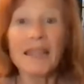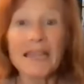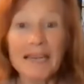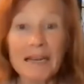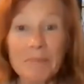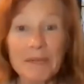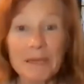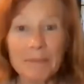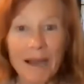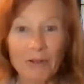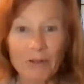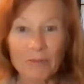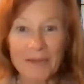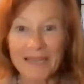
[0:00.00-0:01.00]
little bit
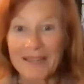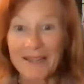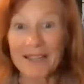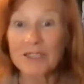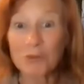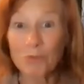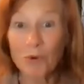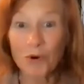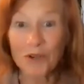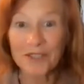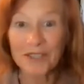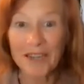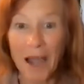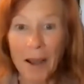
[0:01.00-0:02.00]
about me. There's more
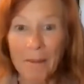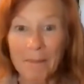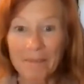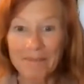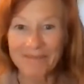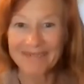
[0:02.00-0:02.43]
to come.